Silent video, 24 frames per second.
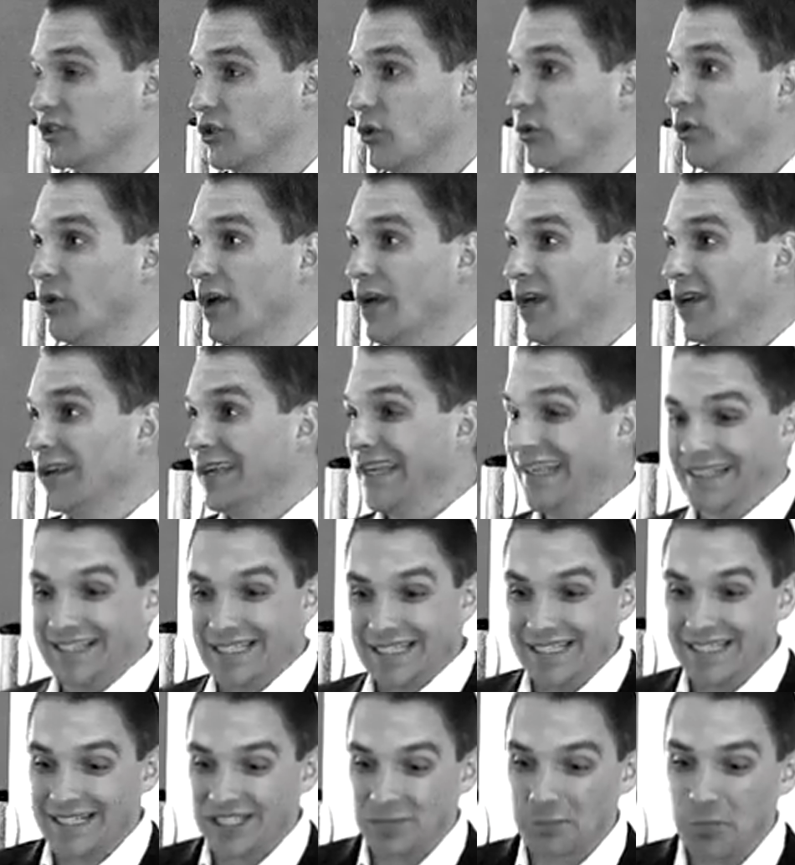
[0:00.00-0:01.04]
So
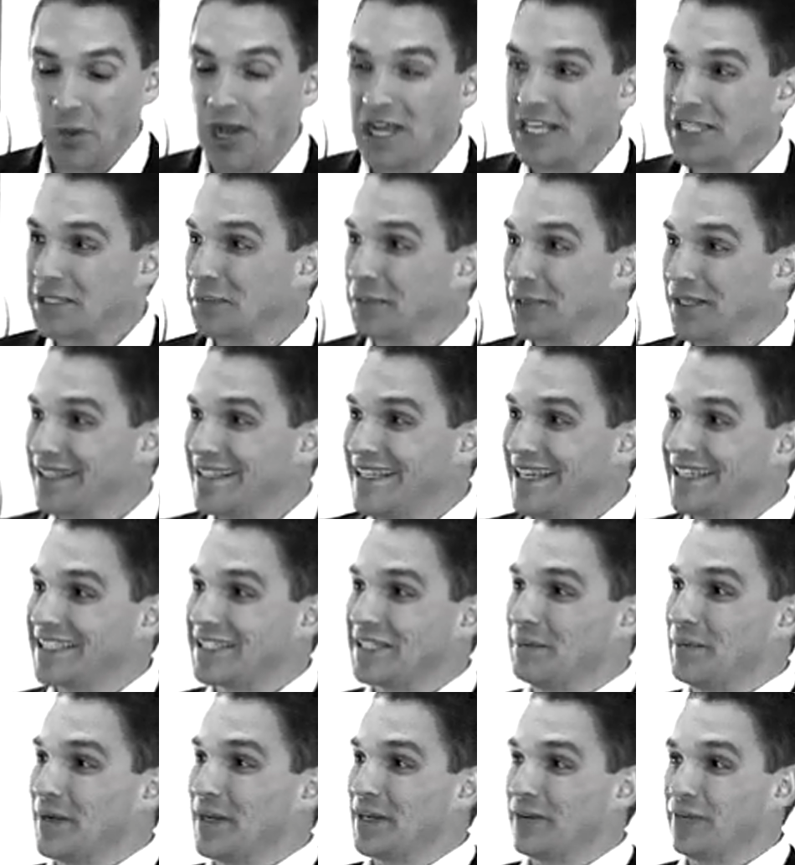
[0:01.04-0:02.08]
it is possible to take
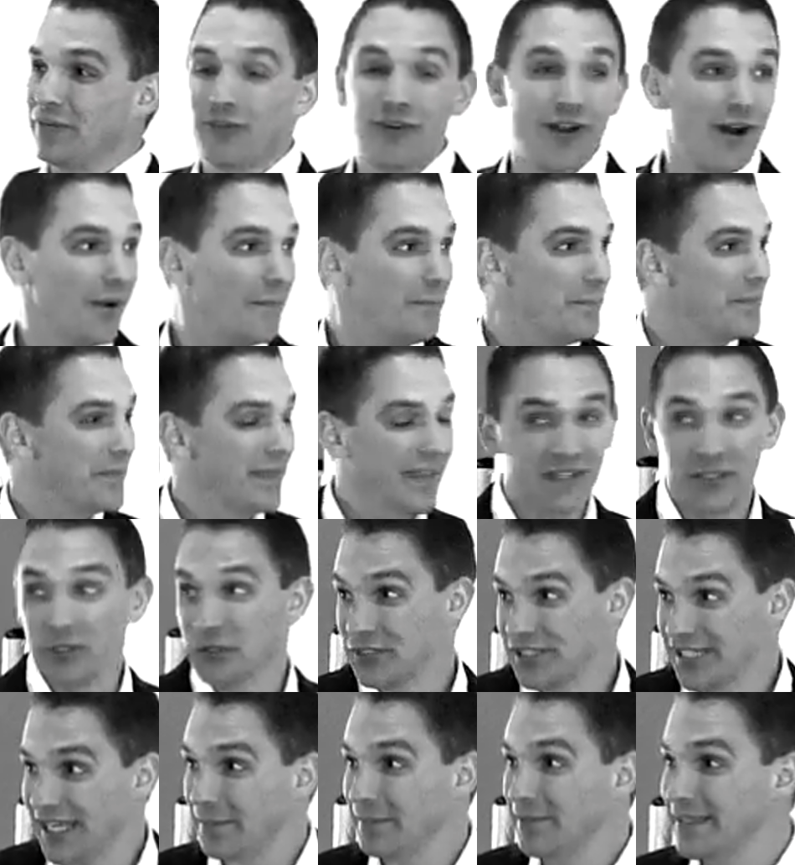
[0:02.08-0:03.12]
somebody from
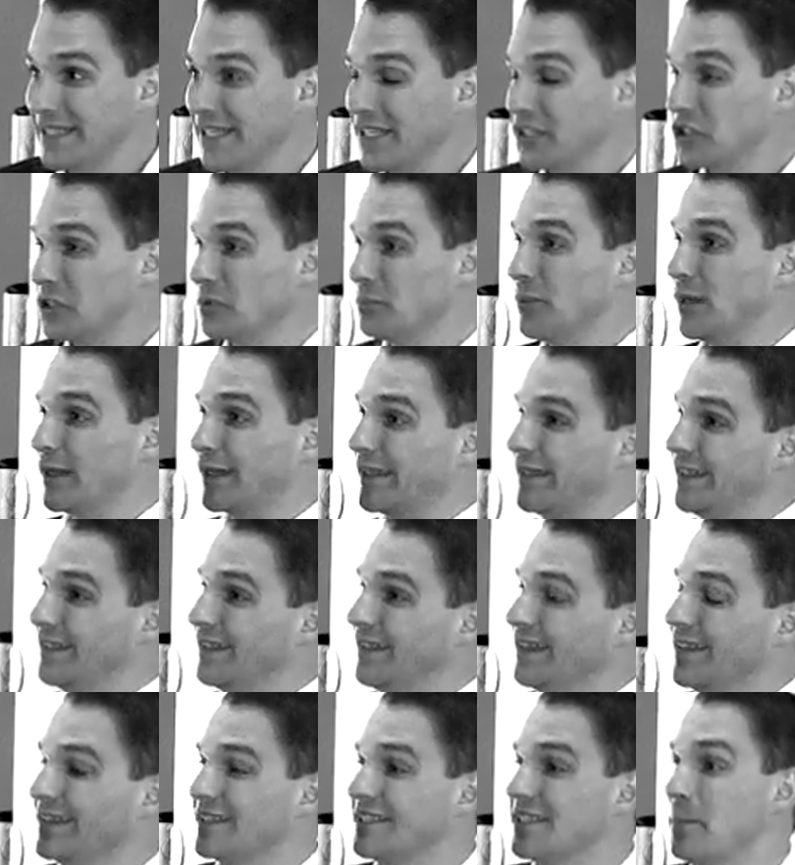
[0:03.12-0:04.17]
your segmentation
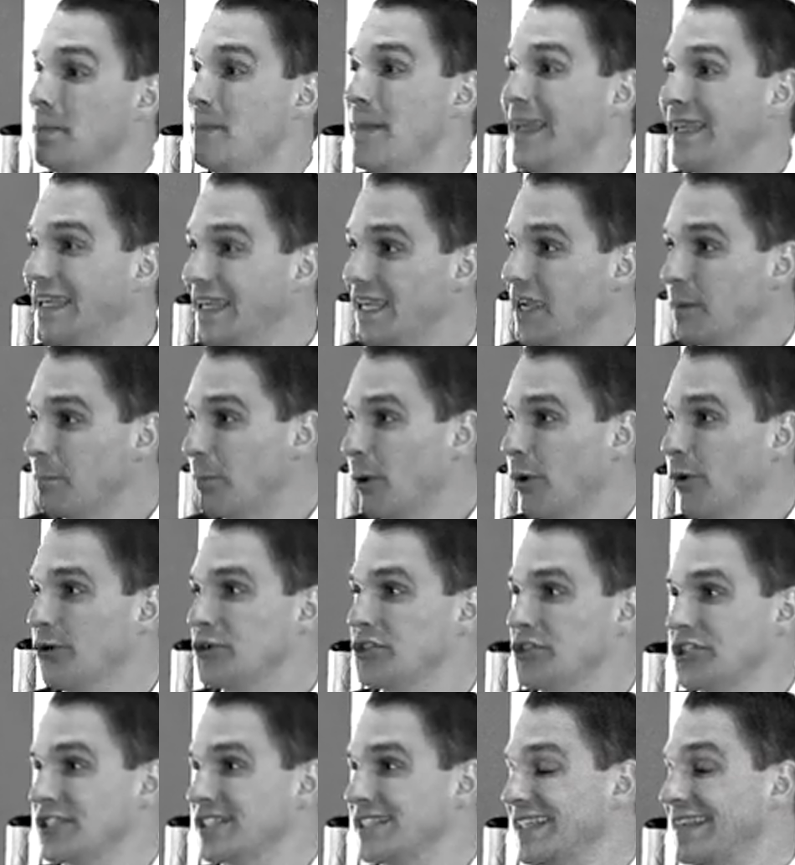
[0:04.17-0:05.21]
bucket to making a
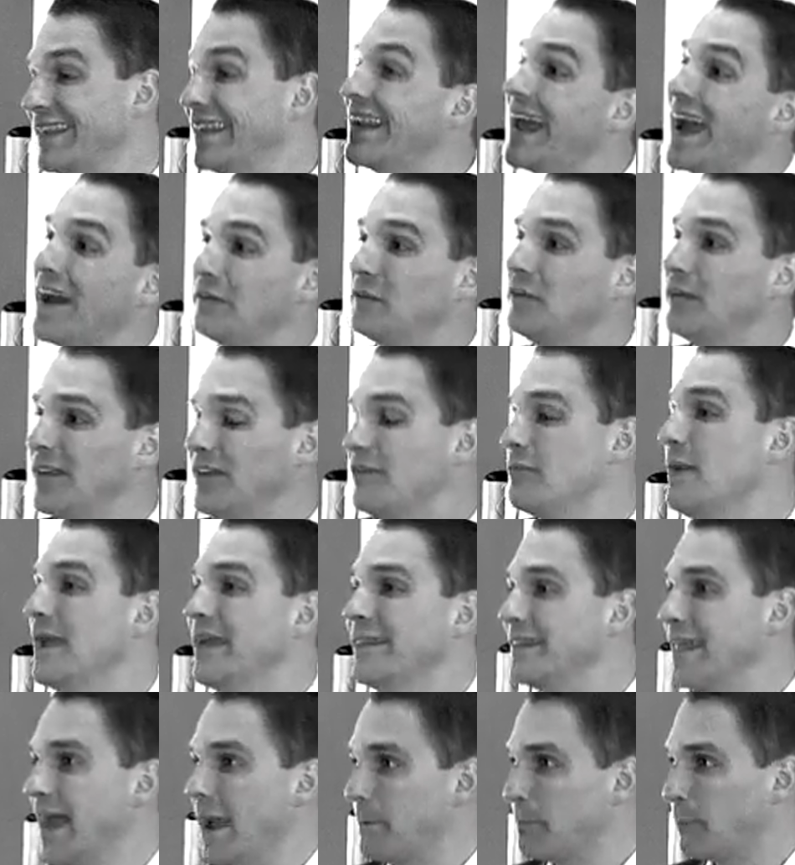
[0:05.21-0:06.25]
purchase, and then after they've
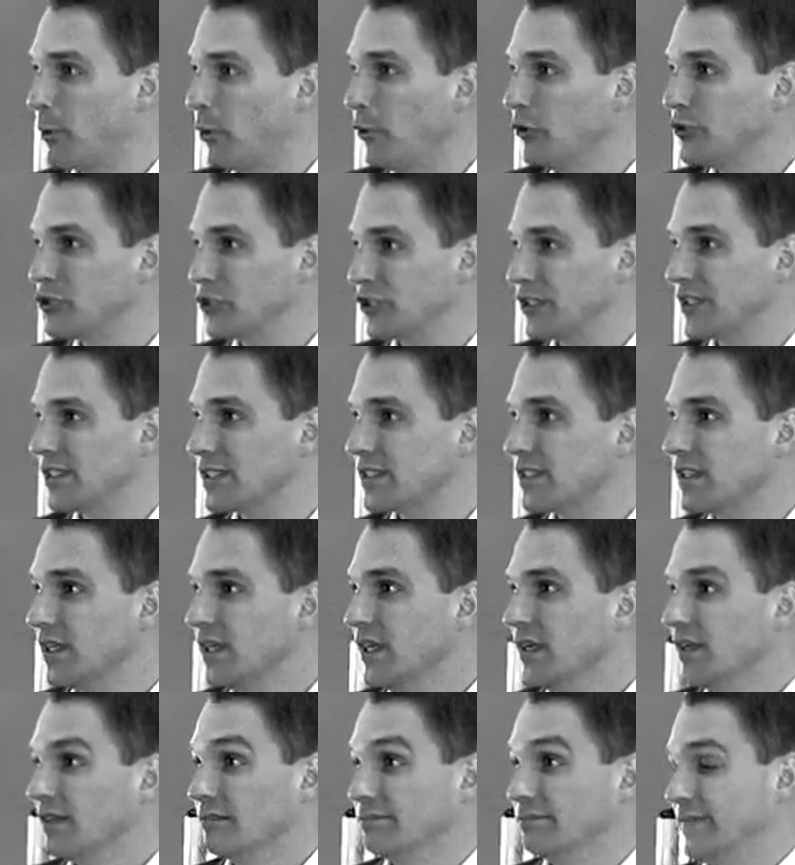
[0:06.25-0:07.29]
made that purchase,
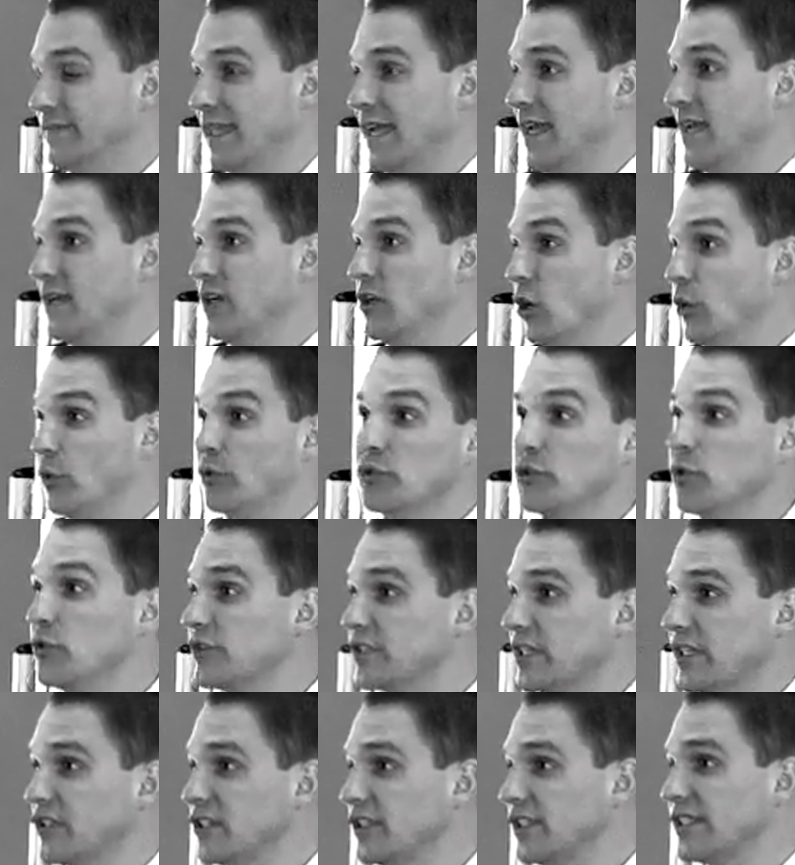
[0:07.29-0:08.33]
they go into
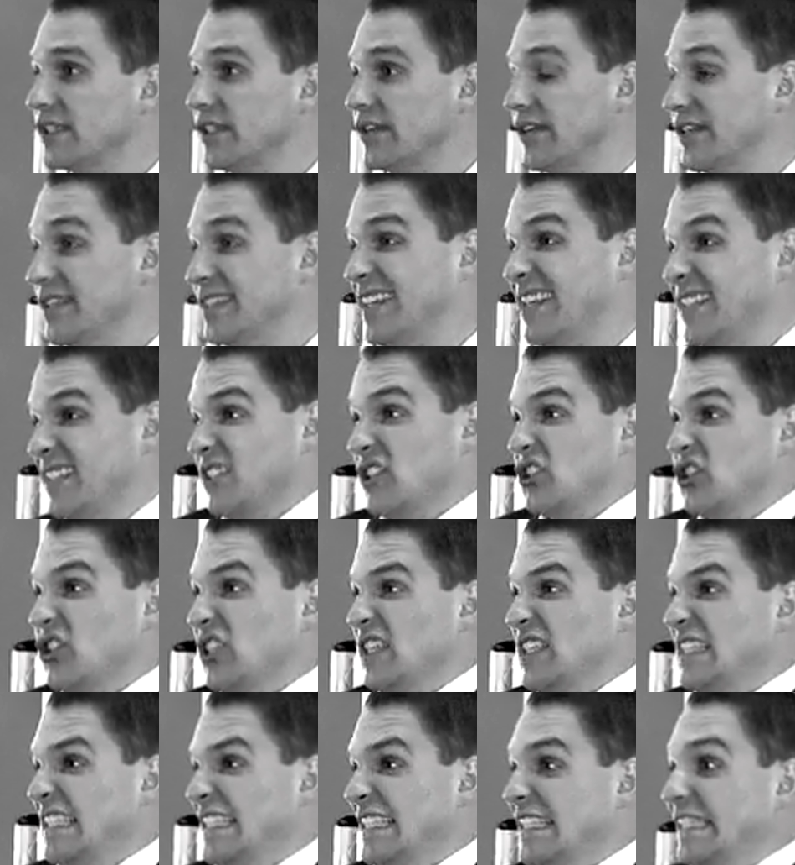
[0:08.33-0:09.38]
Ascension series. They
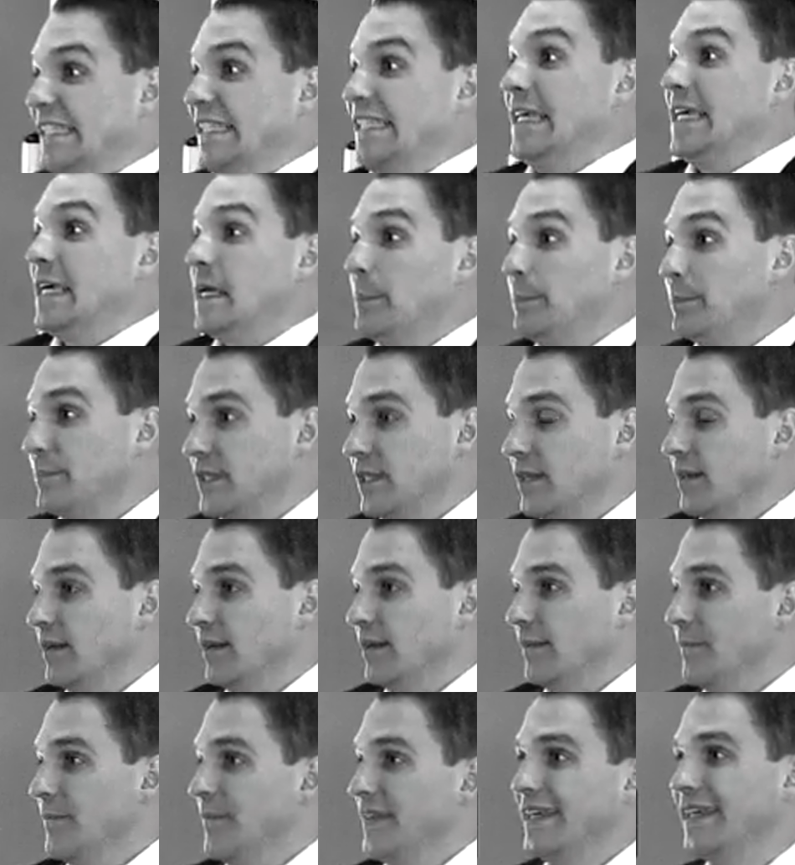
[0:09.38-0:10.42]
essentially skipped
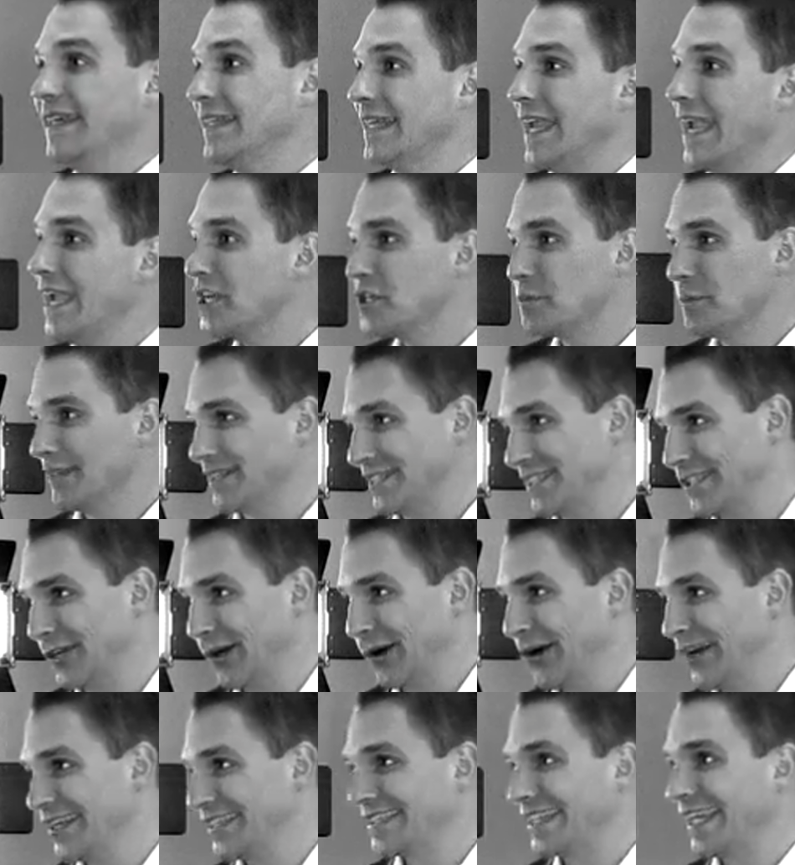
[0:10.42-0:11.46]
the engagement
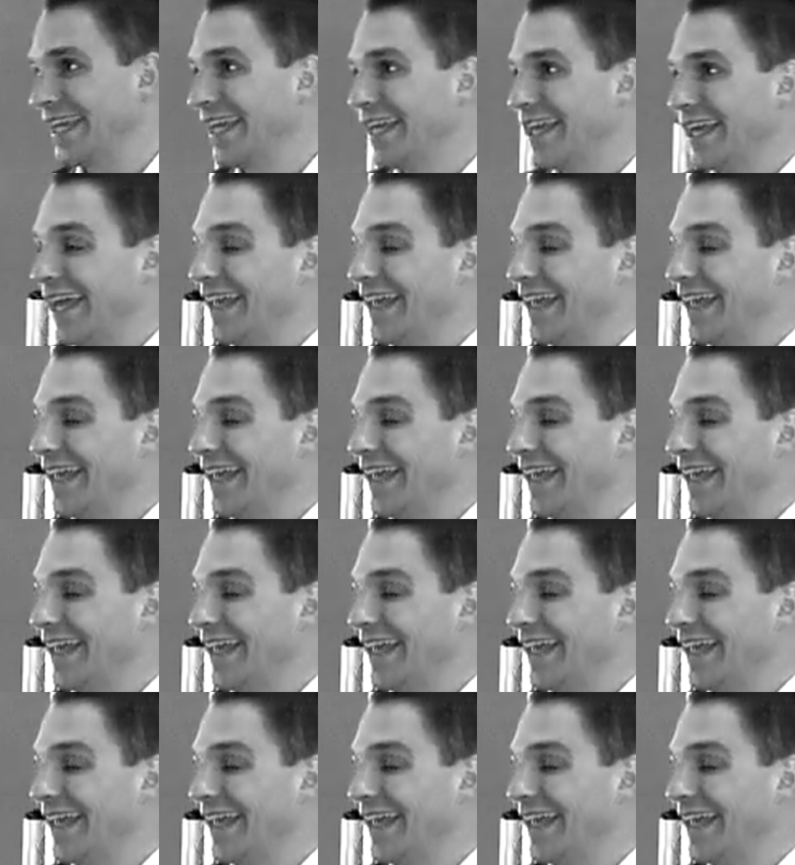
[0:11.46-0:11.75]
series.